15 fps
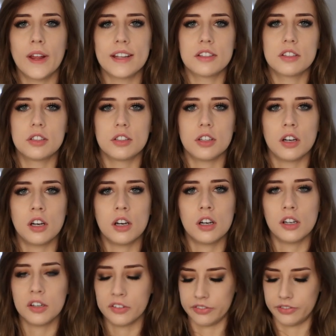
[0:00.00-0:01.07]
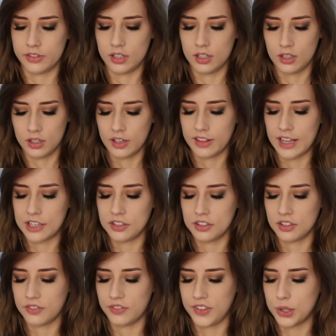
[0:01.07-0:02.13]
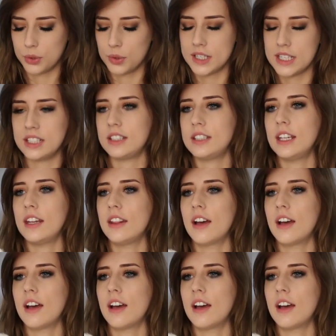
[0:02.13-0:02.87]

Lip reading: that's soft. That doesn't feel knitted,